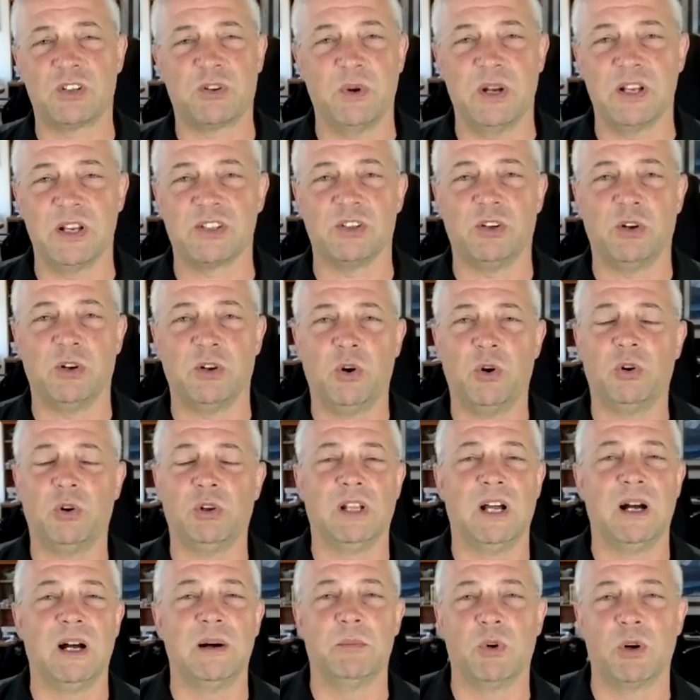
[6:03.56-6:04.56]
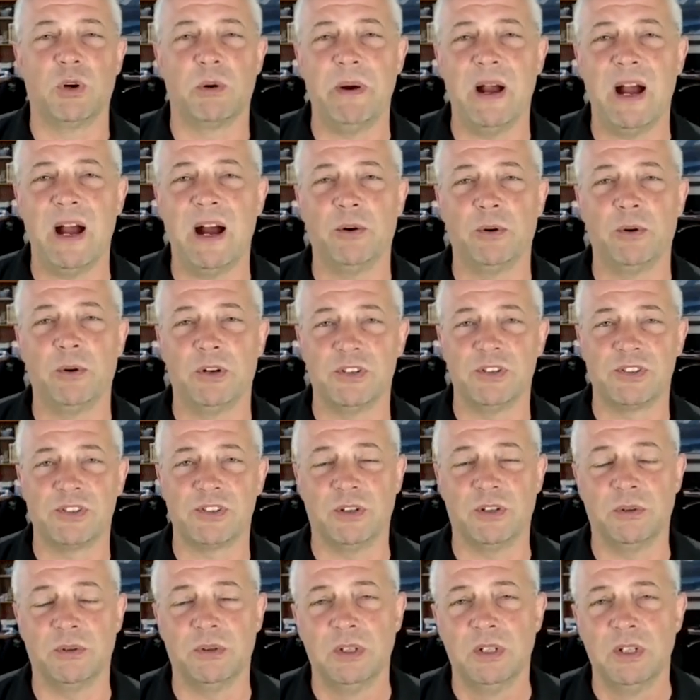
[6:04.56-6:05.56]
creates a whole lot more power.
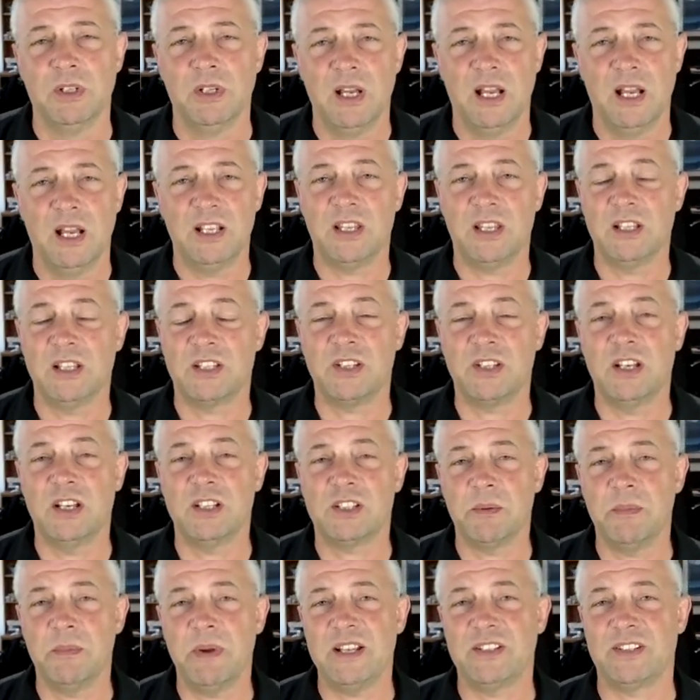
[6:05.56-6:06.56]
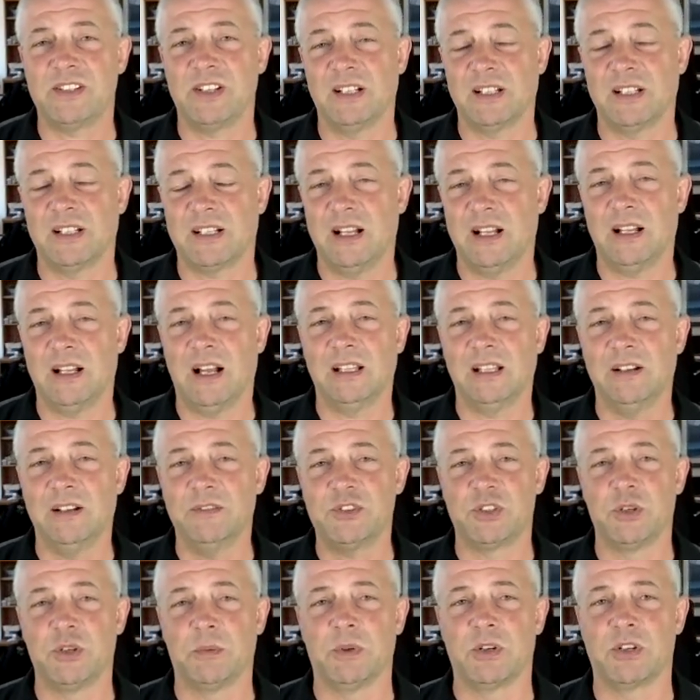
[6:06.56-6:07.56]
So it's amazing. Like I love
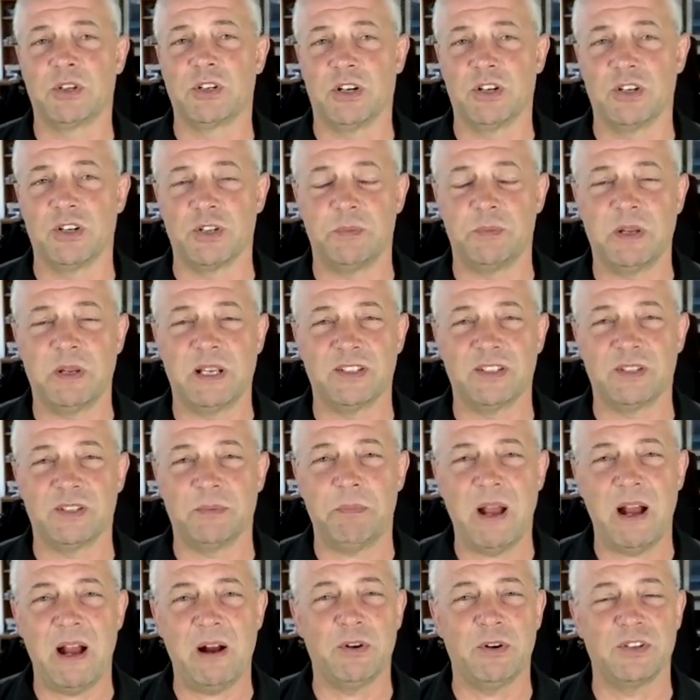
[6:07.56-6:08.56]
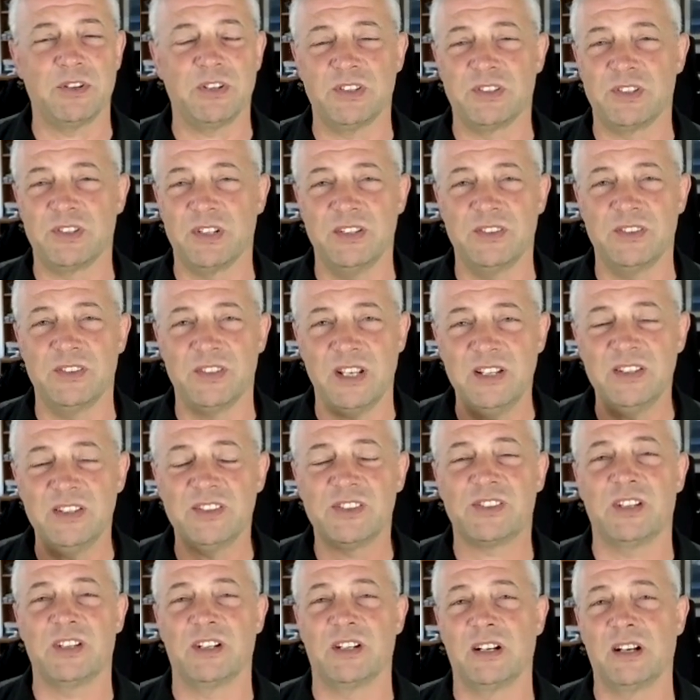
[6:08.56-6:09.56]
superchargers because the power is
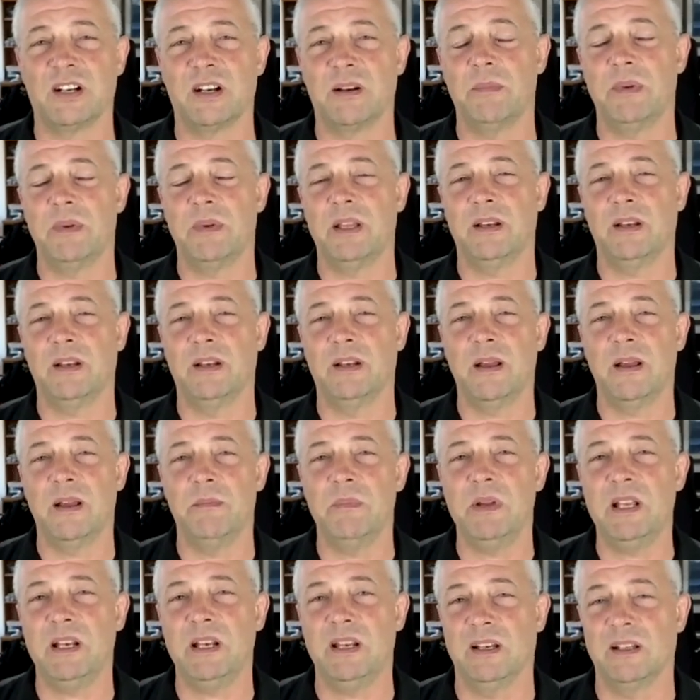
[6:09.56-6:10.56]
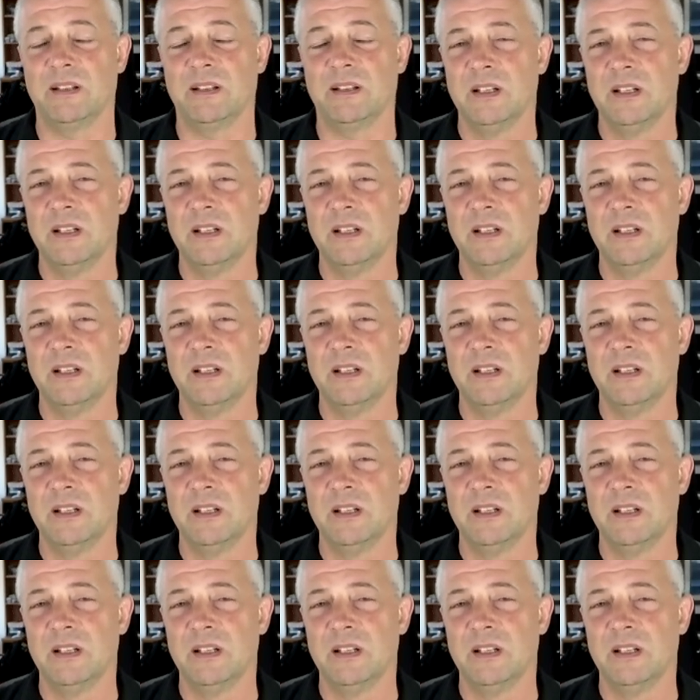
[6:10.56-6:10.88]
instant and immediate.